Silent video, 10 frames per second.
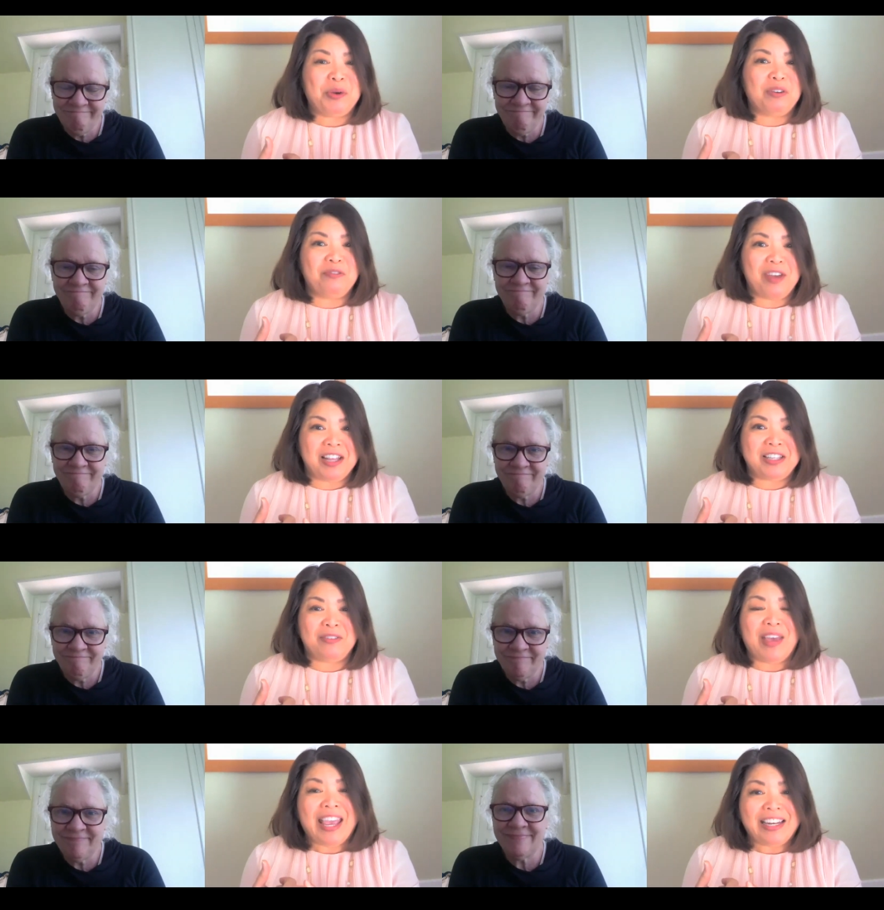Speaker 1: who are fans
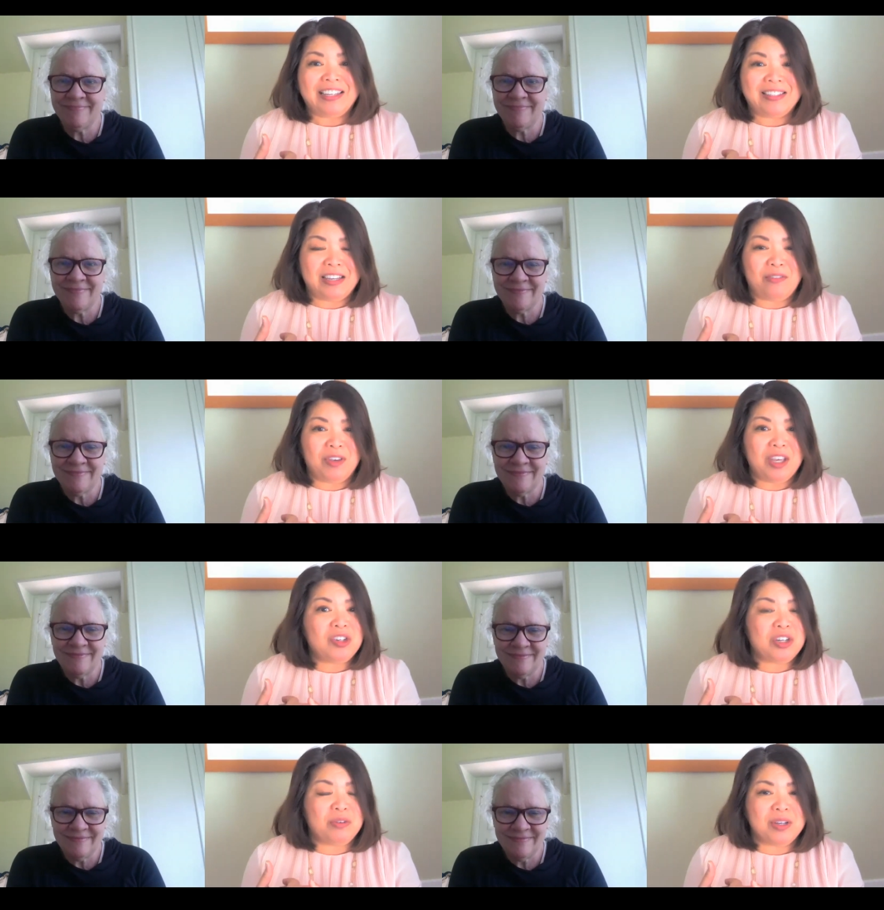of 80s
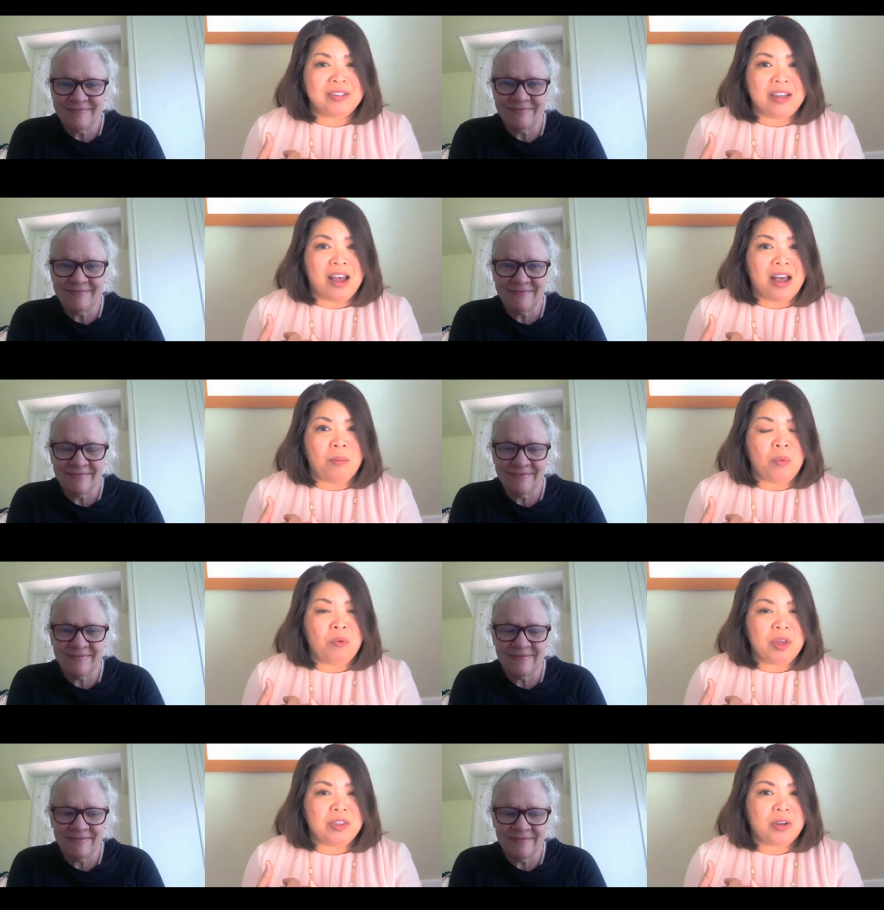TV, she was um,
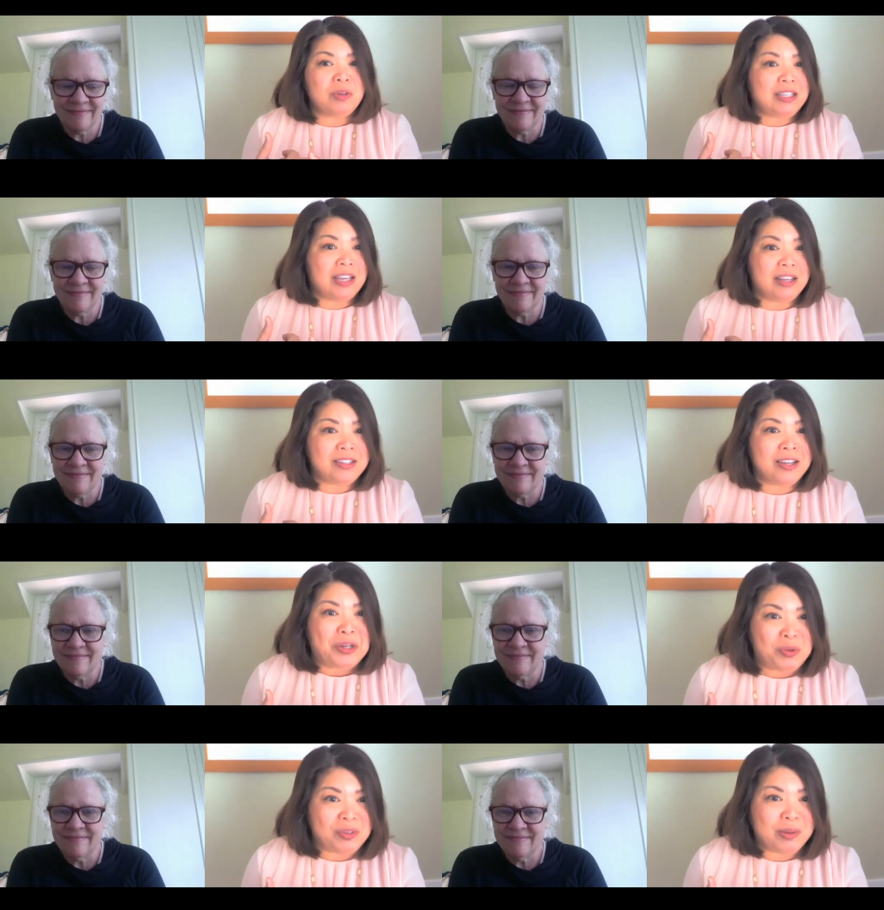with Tony Danza
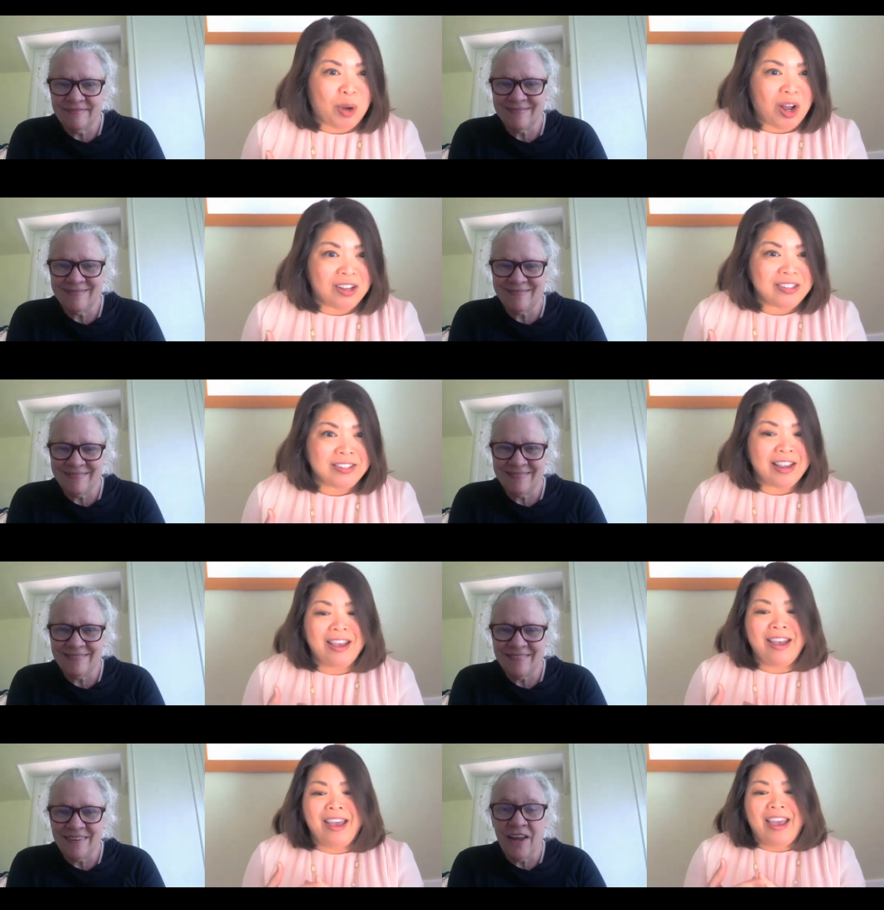and Who's the Boss.
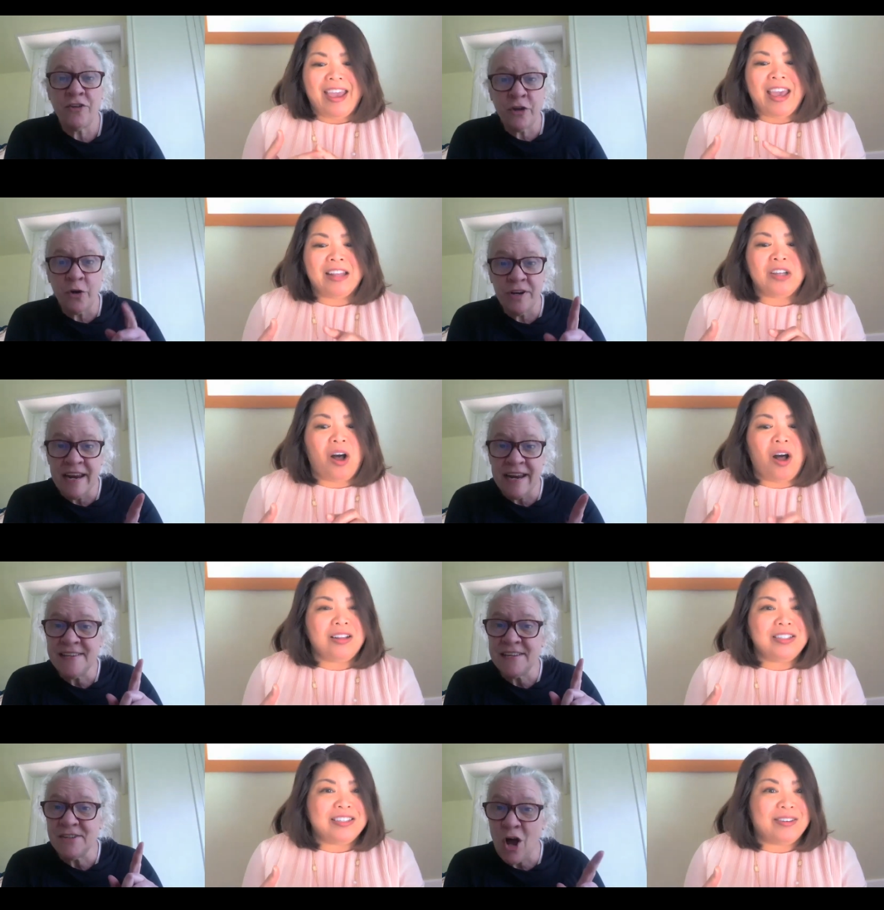And Tony and Danza
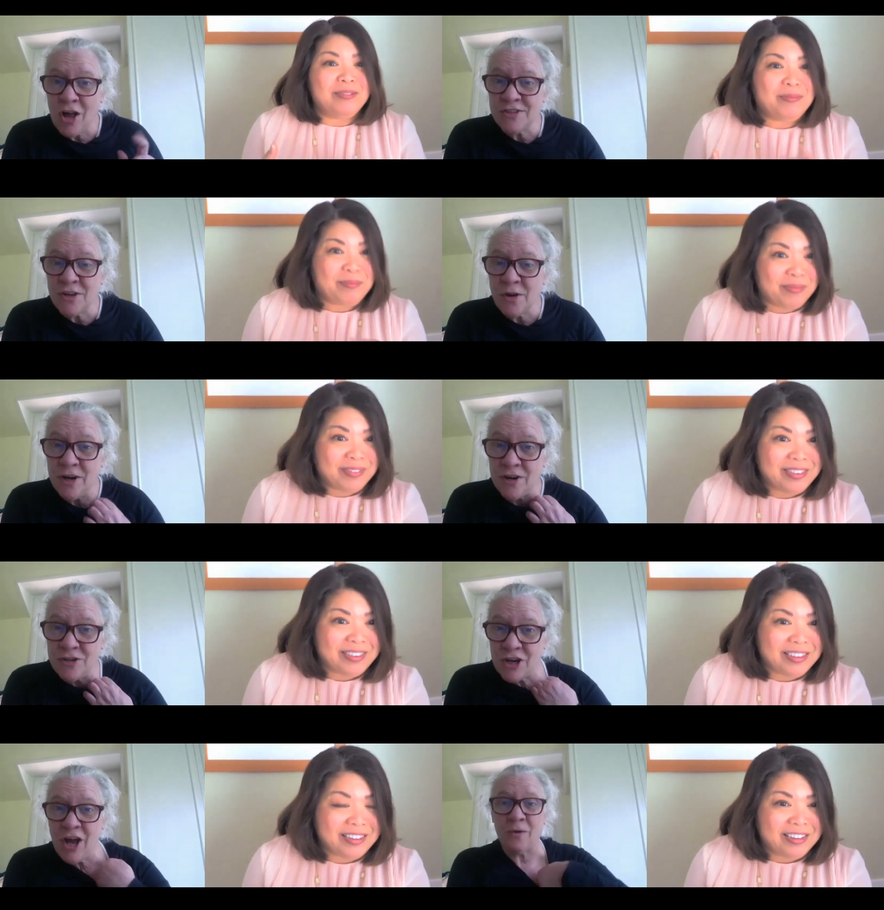also,
Speaker 2: is also in a
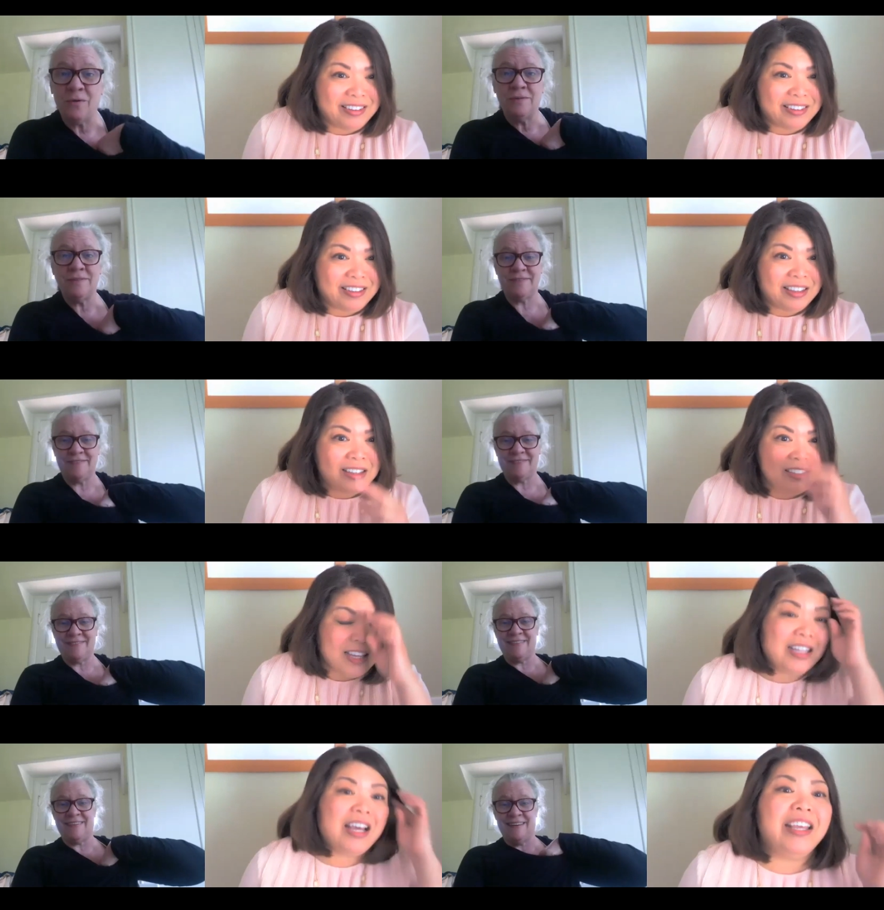show.
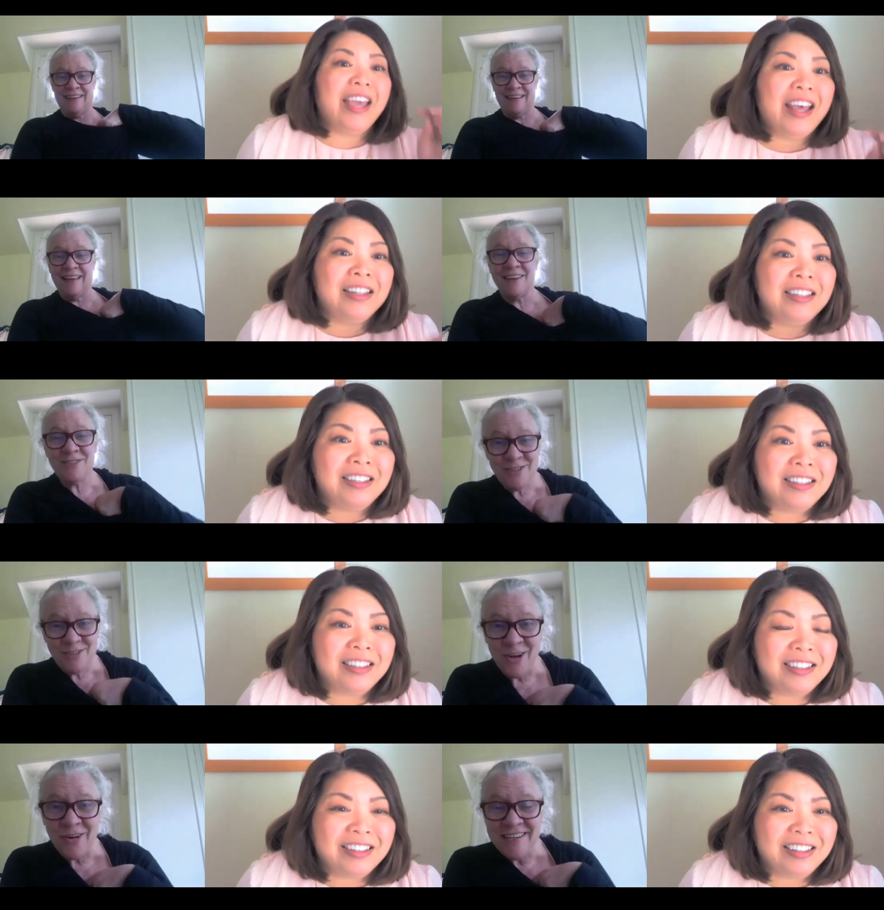Say that again.
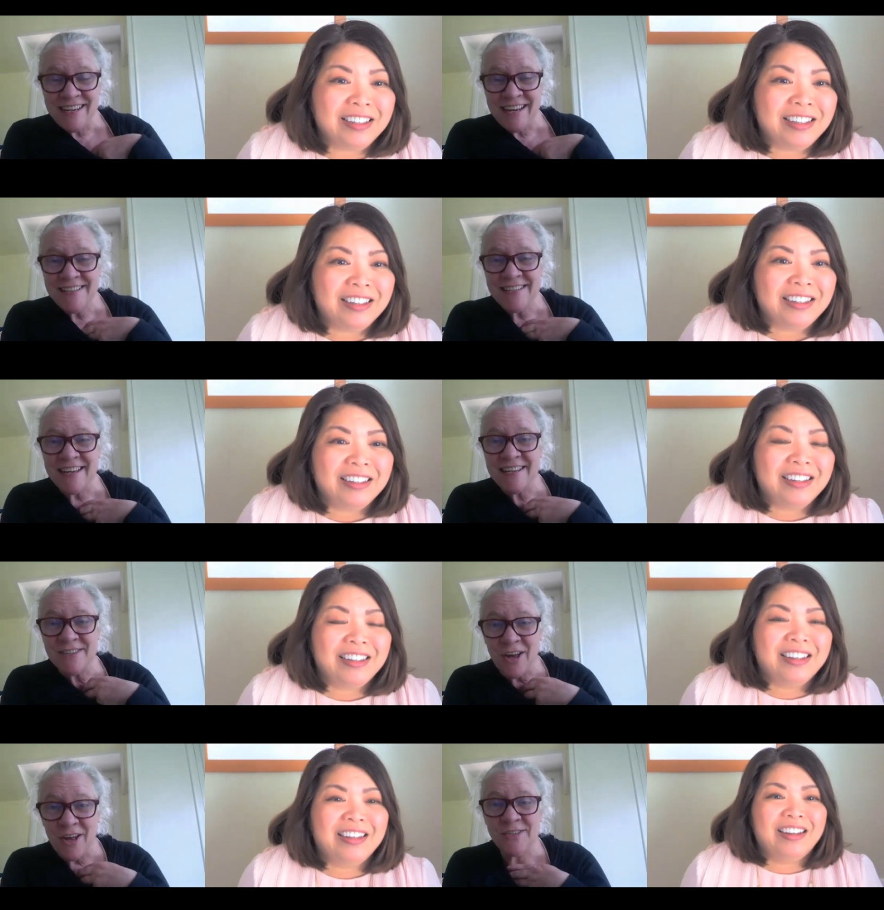Tony Danza is
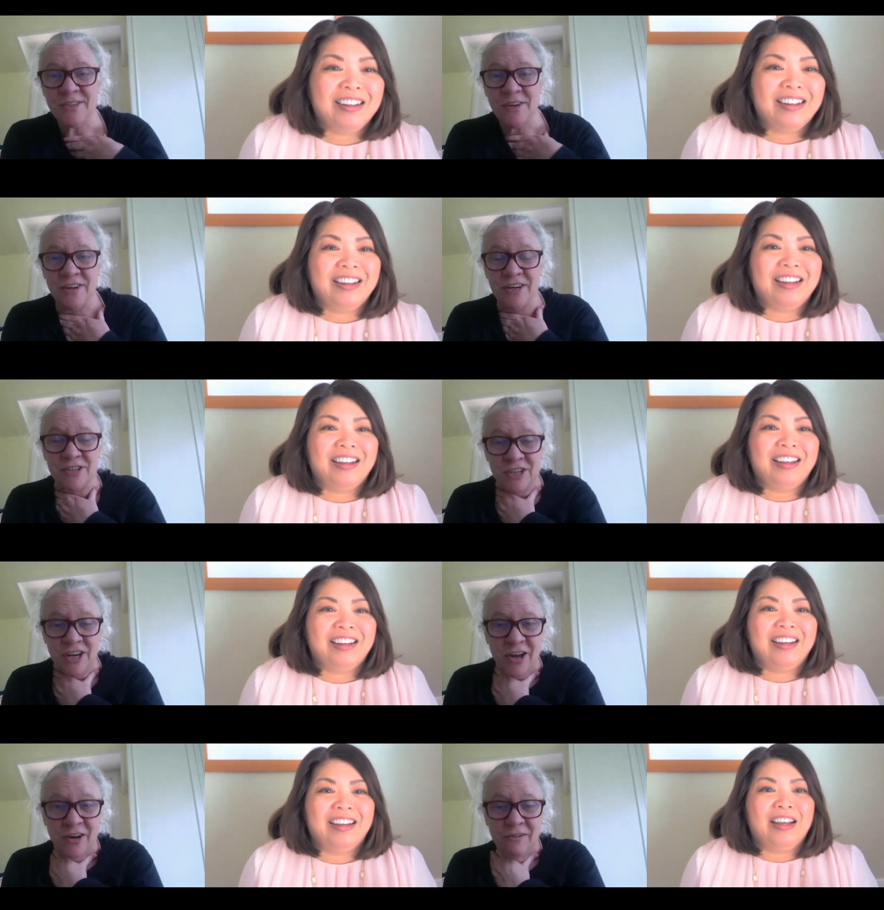also in a
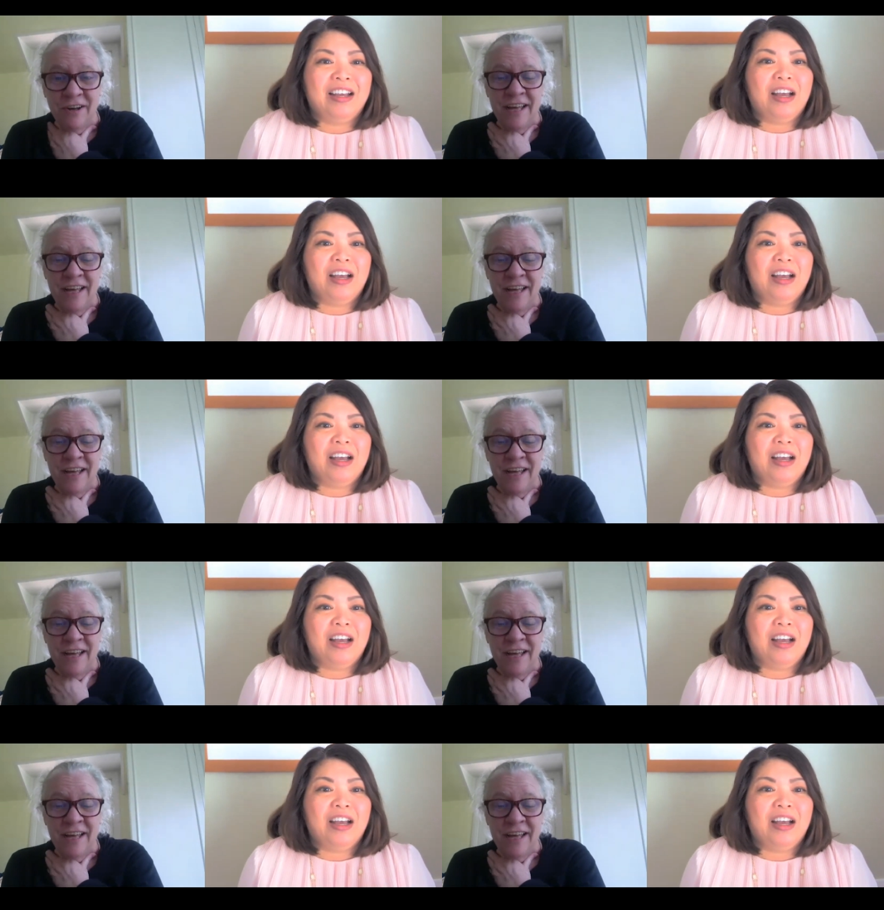show.